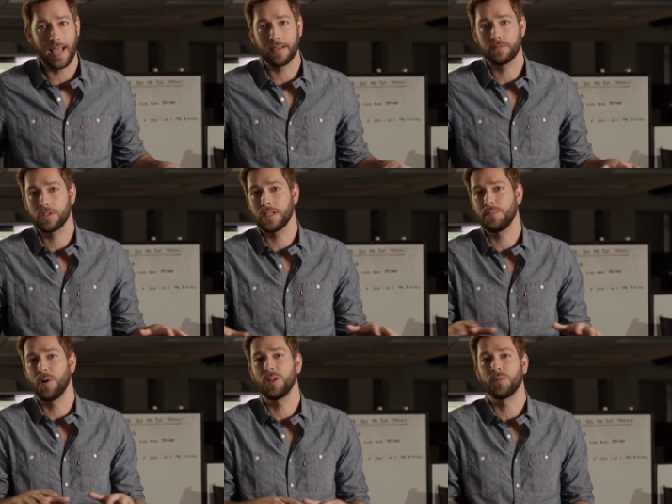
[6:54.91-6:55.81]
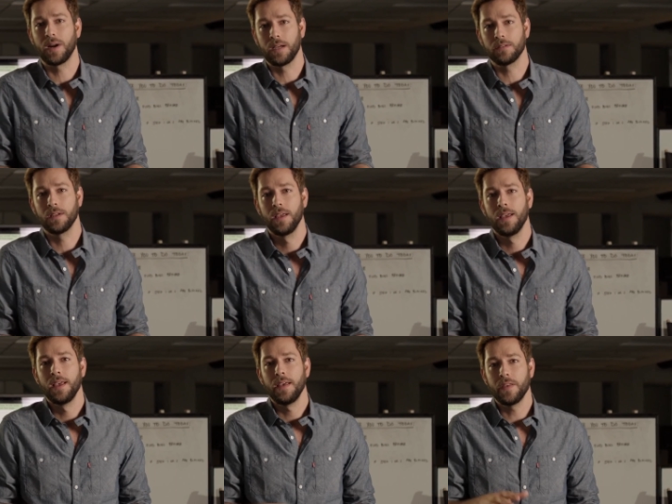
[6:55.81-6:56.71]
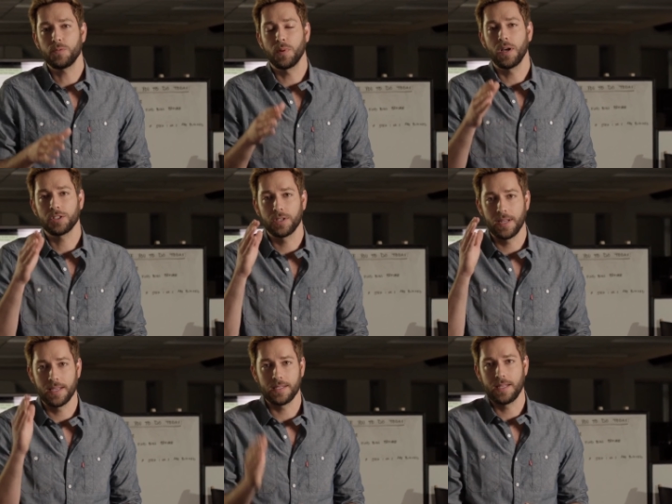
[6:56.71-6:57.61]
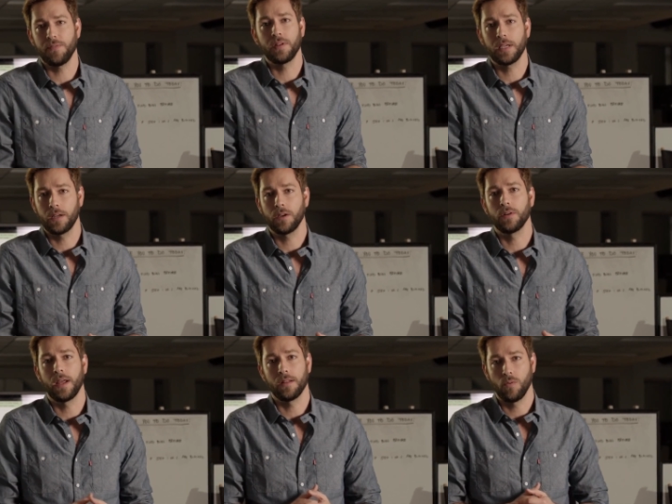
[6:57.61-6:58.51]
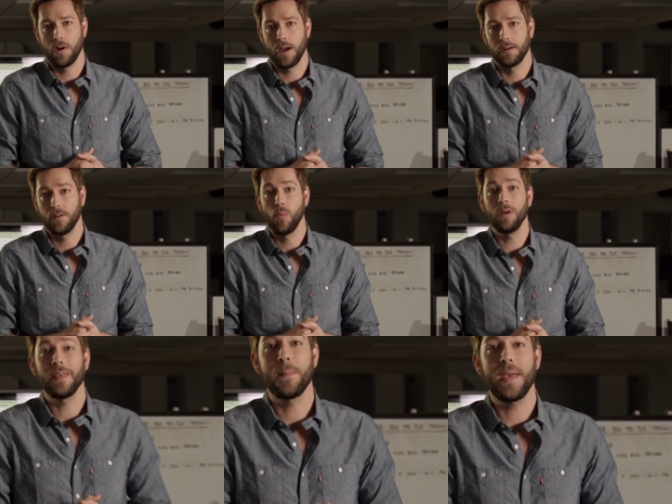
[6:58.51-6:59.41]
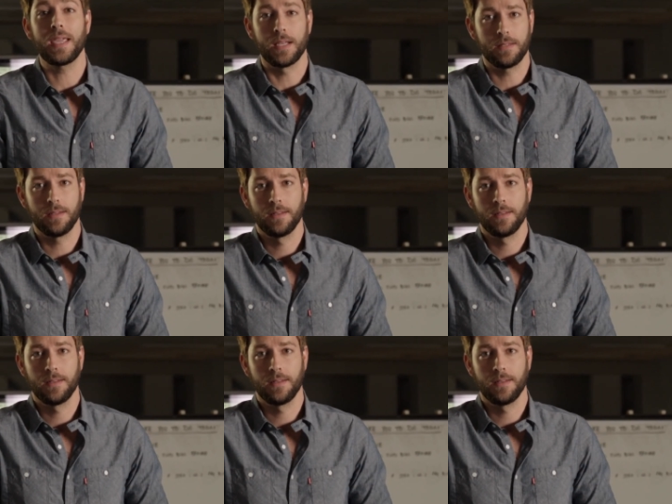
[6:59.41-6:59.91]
lack of sleep all around, this production is definitely going to go down to the wire. Will they make it?